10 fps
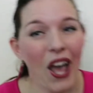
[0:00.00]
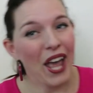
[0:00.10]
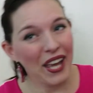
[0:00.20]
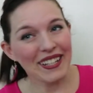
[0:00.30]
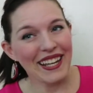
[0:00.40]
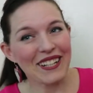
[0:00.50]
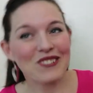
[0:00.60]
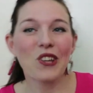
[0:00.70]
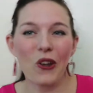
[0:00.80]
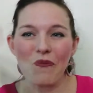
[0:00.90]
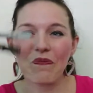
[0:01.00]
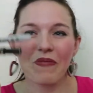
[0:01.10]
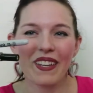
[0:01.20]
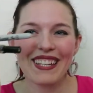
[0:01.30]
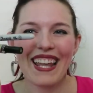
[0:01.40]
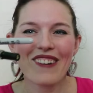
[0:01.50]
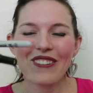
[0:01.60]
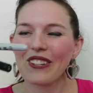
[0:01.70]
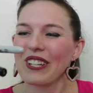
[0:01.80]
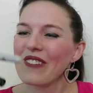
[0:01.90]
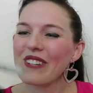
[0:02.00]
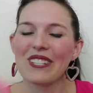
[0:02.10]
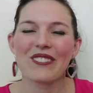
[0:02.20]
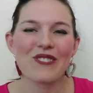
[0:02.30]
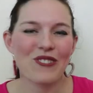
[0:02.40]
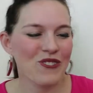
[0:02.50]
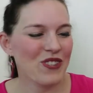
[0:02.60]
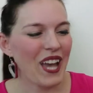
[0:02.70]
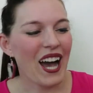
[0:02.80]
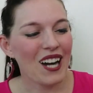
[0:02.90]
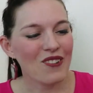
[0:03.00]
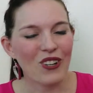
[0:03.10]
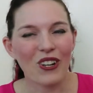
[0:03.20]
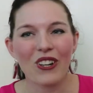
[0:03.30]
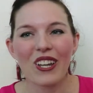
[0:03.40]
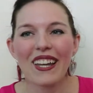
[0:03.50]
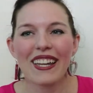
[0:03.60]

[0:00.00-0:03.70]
Anyhow, so now we're going to get ready to do the artwork.